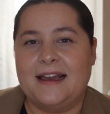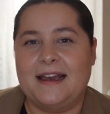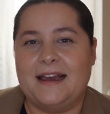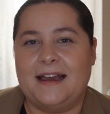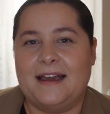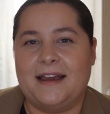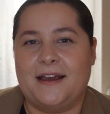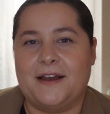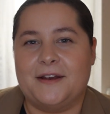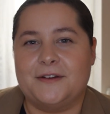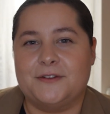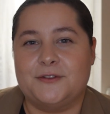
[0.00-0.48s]

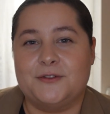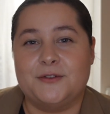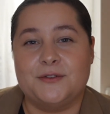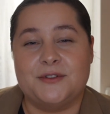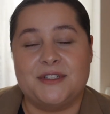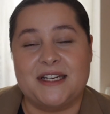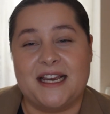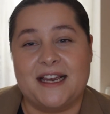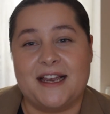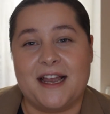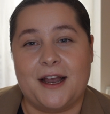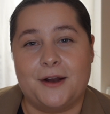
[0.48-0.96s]
to
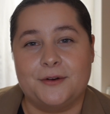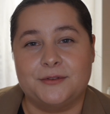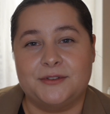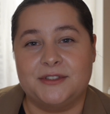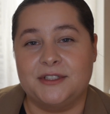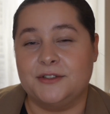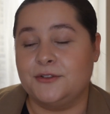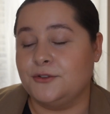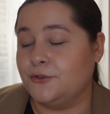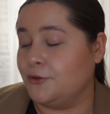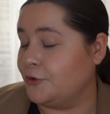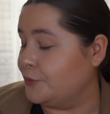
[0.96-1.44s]
check out
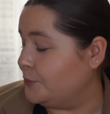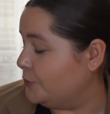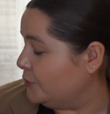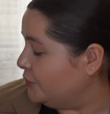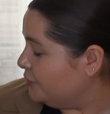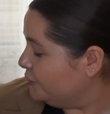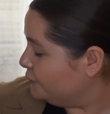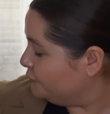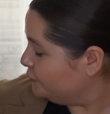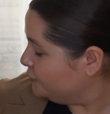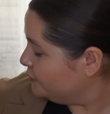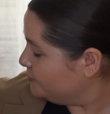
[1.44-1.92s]
the new
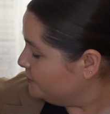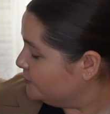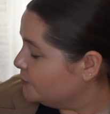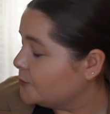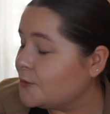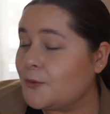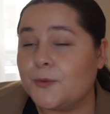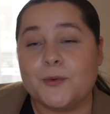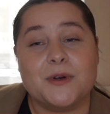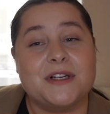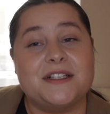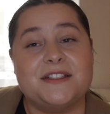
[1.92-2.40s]
perfume,
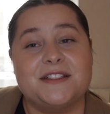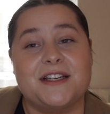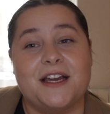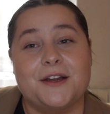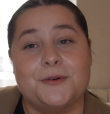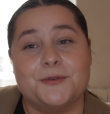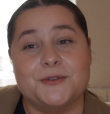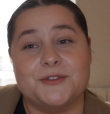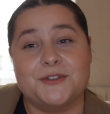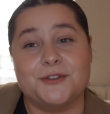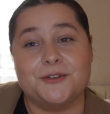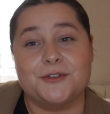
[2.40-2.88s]
which I
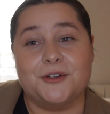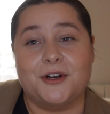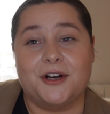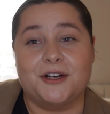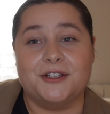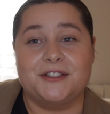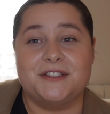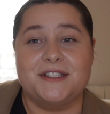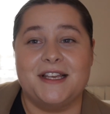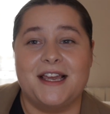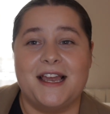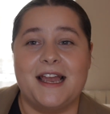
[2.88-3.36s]
also
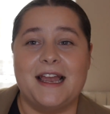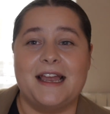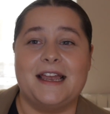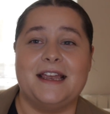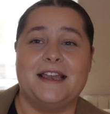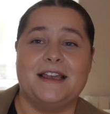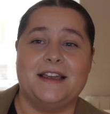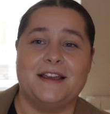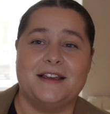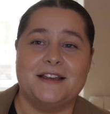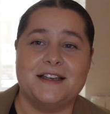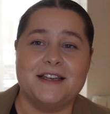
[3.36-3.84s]
got
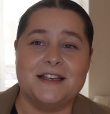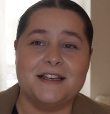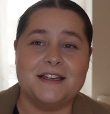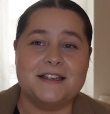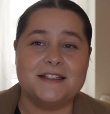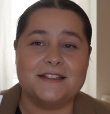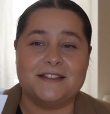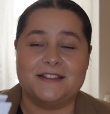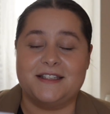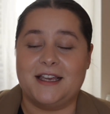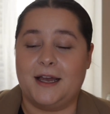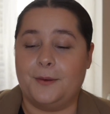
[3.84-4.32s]
a
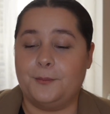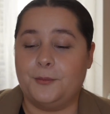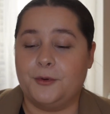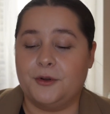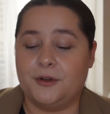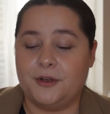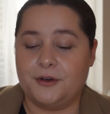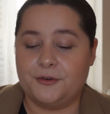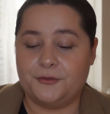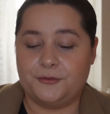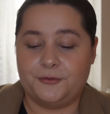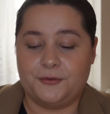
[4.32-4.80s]

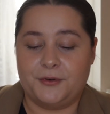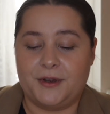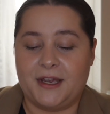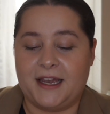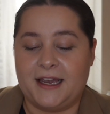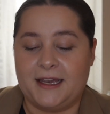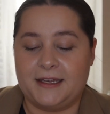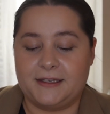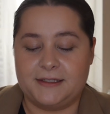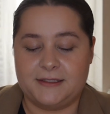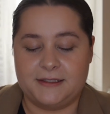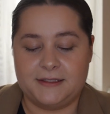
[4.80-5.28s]
sample of.
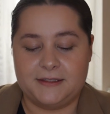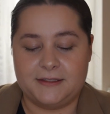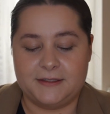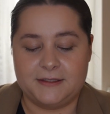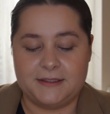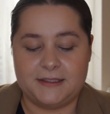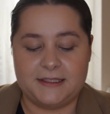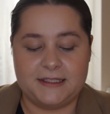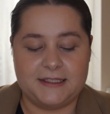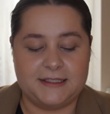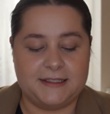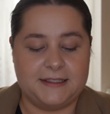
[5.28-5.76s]
And
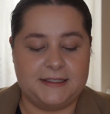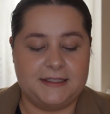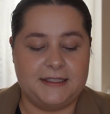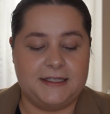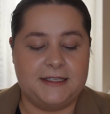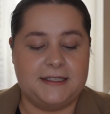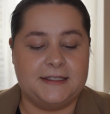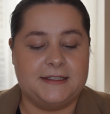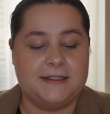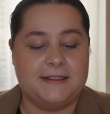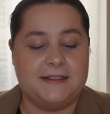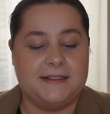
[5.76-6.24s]
this
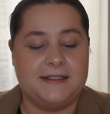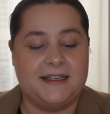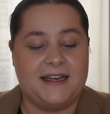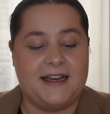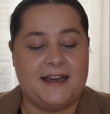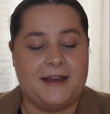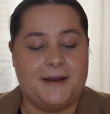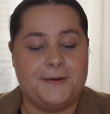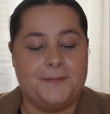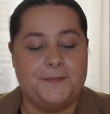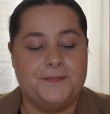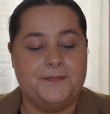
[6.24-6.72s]
is
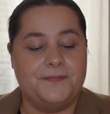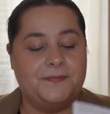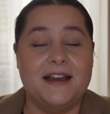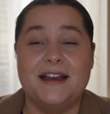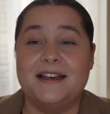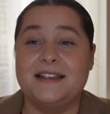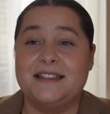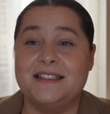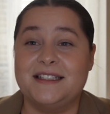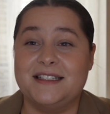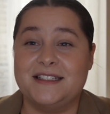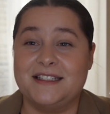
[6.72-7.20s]
the...
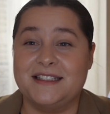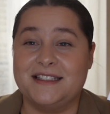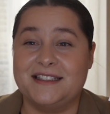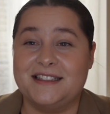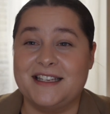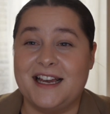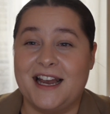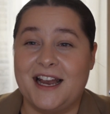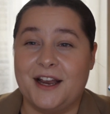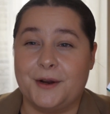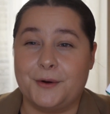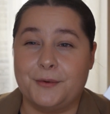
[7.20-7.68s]
And this is
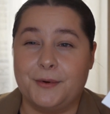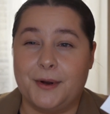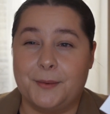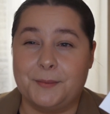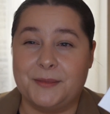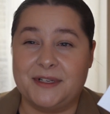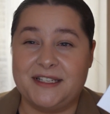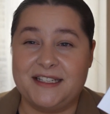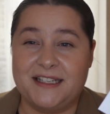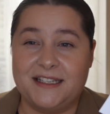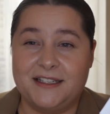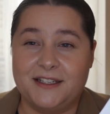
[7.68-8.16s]
the Aqua
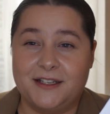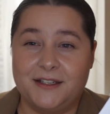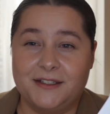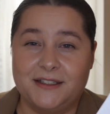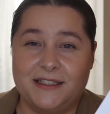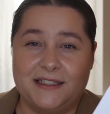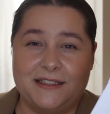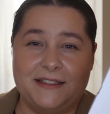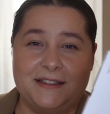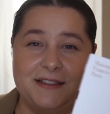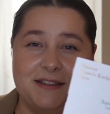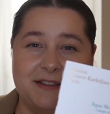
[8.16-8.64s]
Medina.
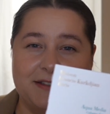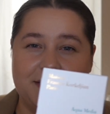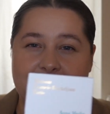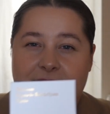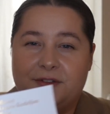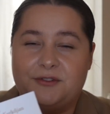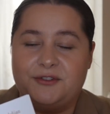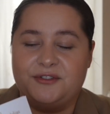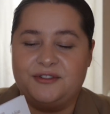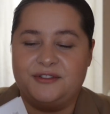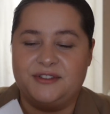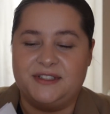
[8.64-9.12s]
This is the
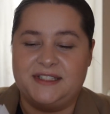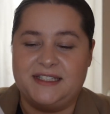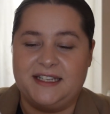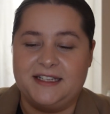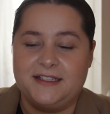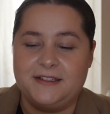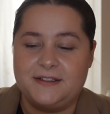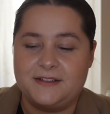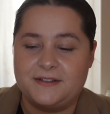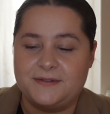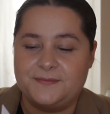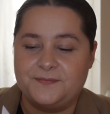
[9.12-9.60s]
new
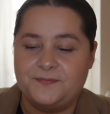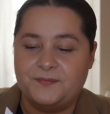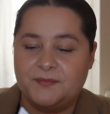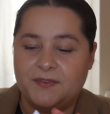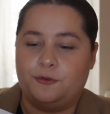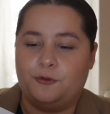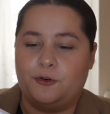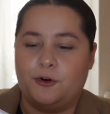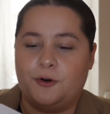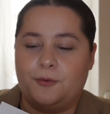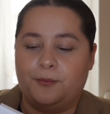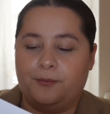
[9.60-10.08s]
scent
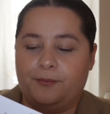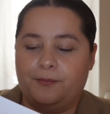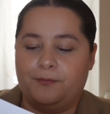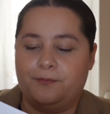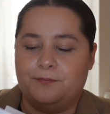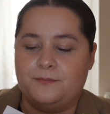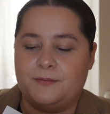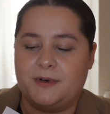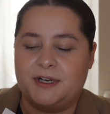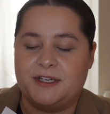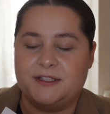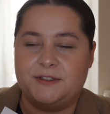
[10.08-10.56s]
from
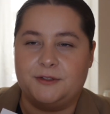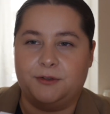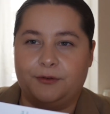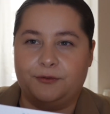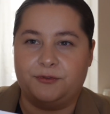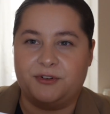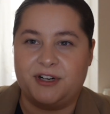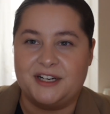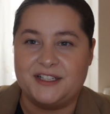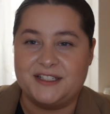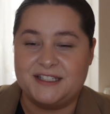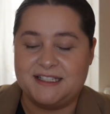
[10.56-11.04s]
my son
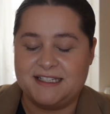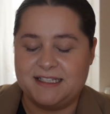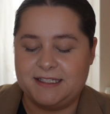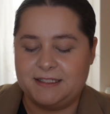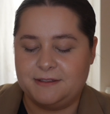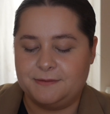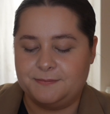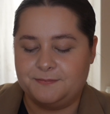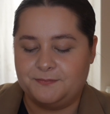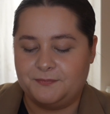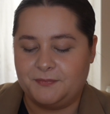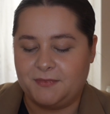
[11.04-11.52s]

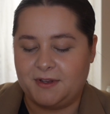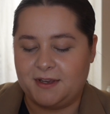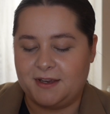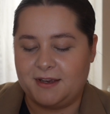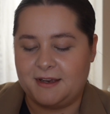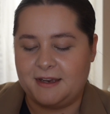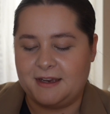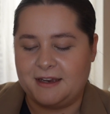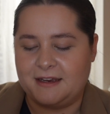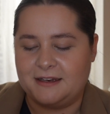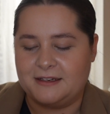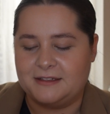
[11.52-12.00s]
Francis.
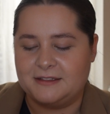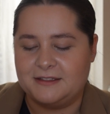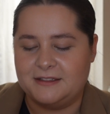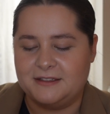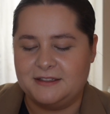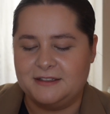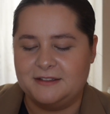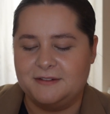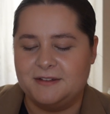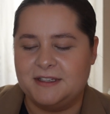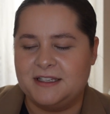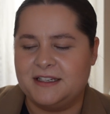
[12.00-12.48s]
And
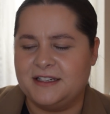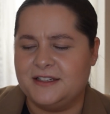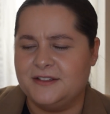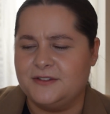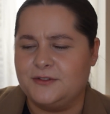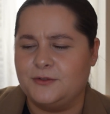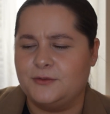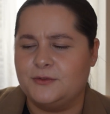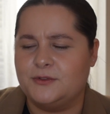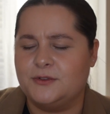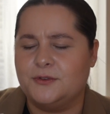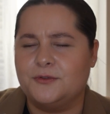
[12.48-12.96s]
it
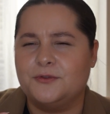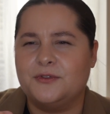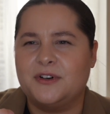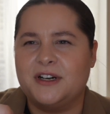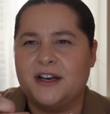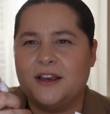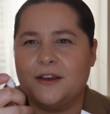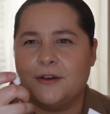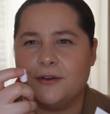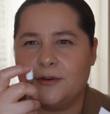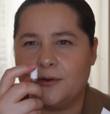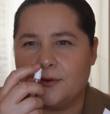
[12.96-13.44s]
is also
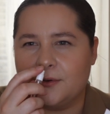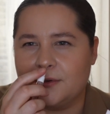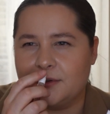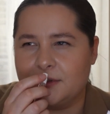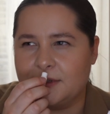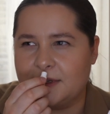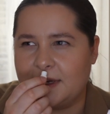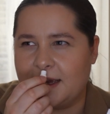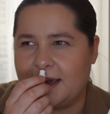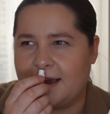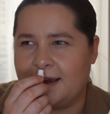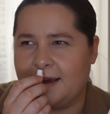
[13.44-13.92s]
very
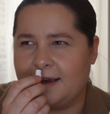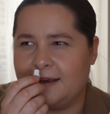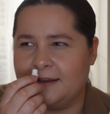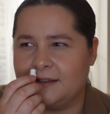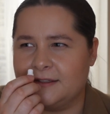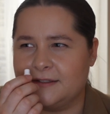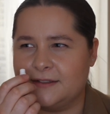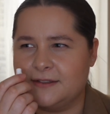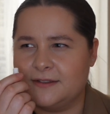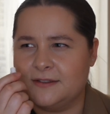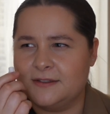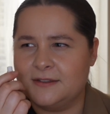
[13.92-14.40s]
good
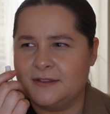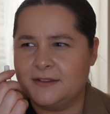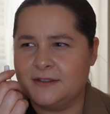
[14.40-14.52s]
and